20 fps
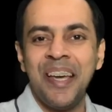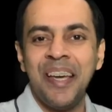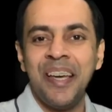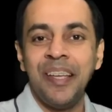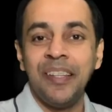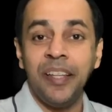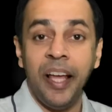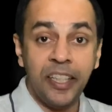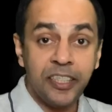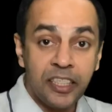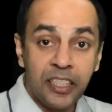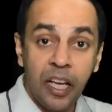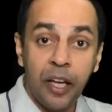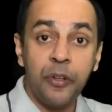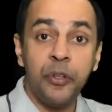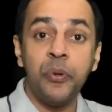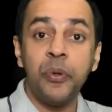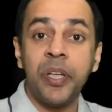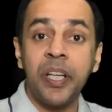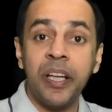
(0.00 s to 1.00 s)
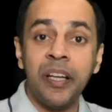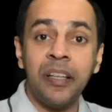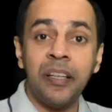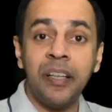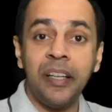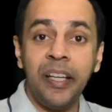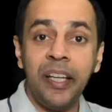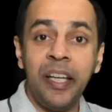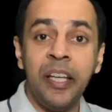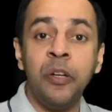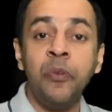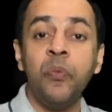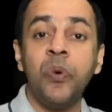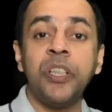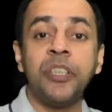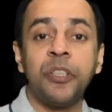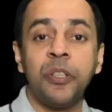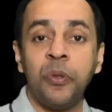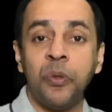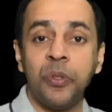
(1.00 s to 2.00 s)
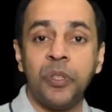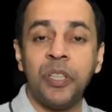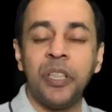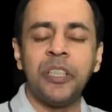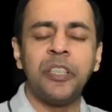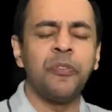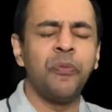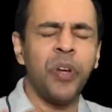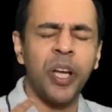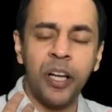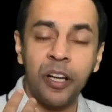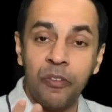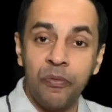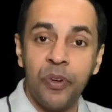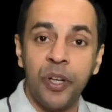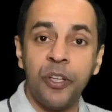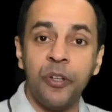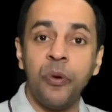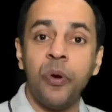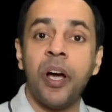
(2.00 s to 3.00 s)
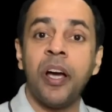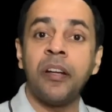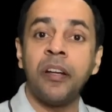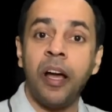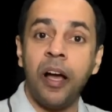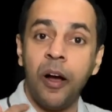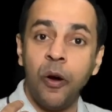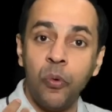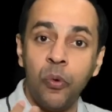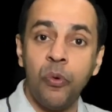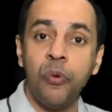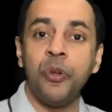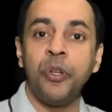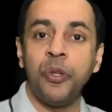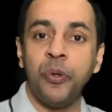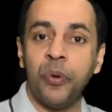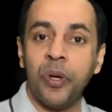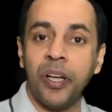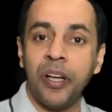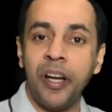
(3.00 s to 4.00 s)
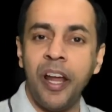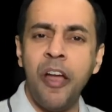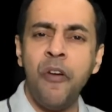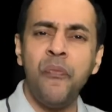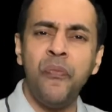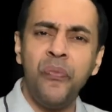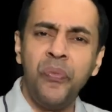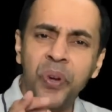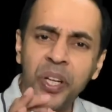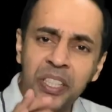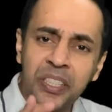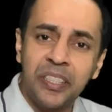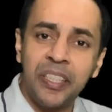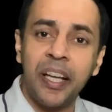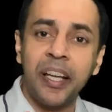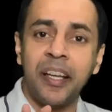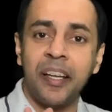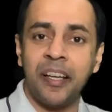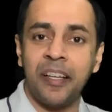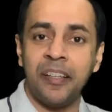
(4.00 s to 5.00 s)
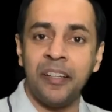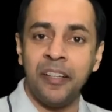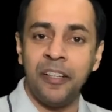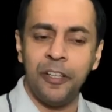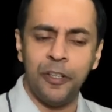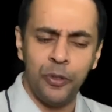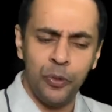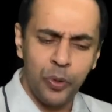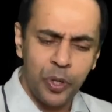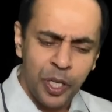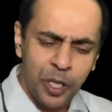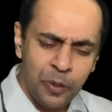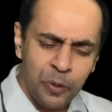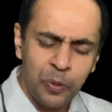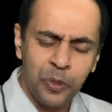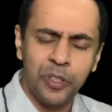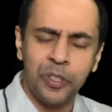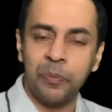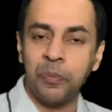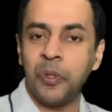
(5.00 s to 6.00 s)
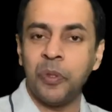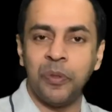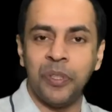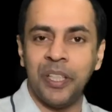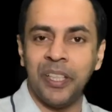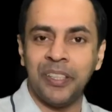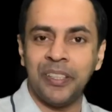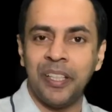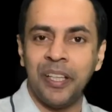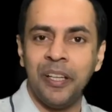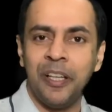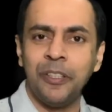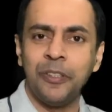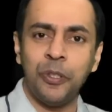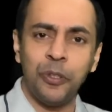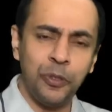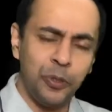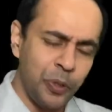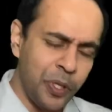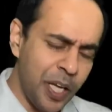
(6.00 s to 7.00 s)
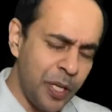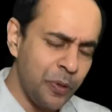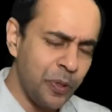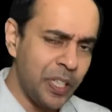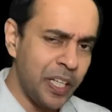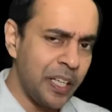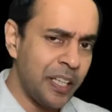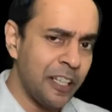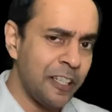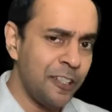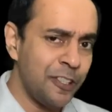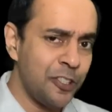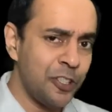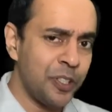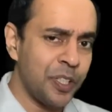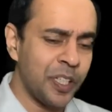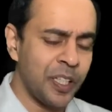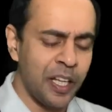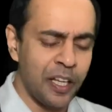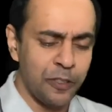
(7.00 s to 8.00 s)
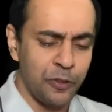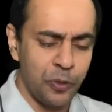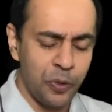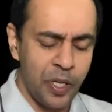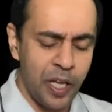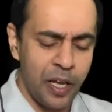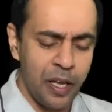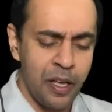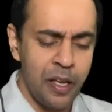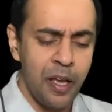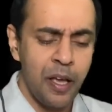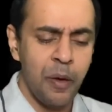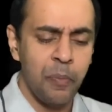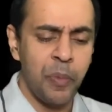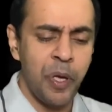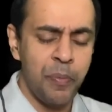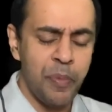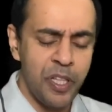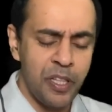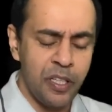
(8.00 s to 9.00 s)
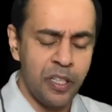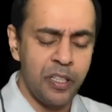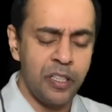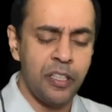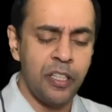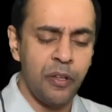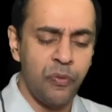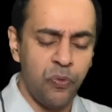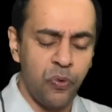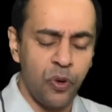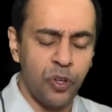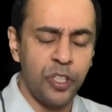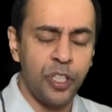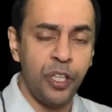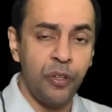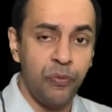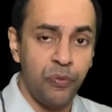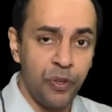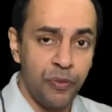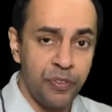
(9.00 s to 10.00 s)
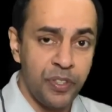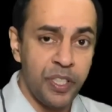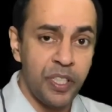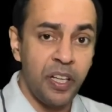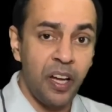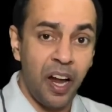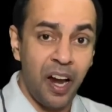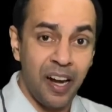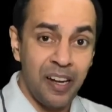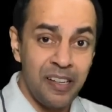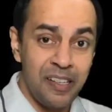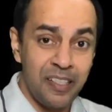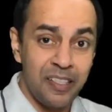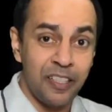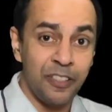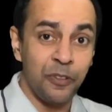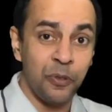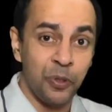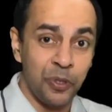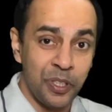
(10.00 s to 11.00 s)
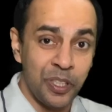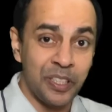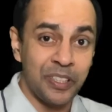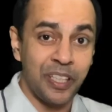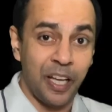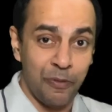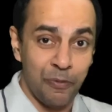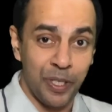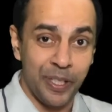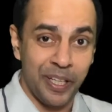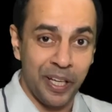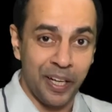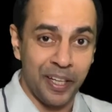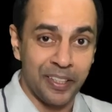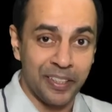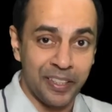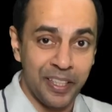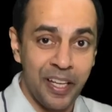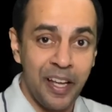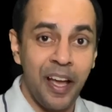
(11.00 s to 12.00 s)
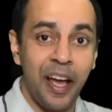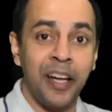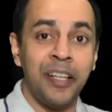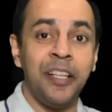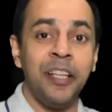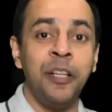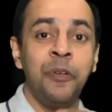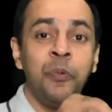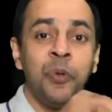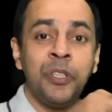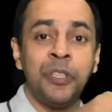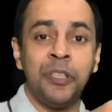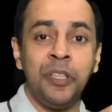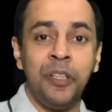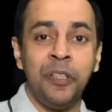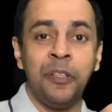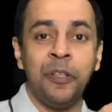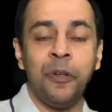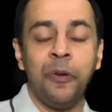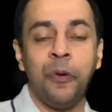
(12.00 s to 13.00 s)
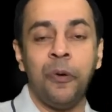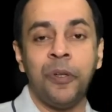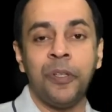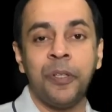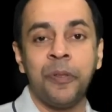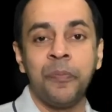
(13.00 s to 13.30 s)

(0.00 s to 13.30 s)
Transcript: That's how you can invest goodness wherever you are and however you are. Every second you can do some goodness. So today you take a decision that today maybe 30, 40, 50, 100 goodness I will collect and invest in the Lord.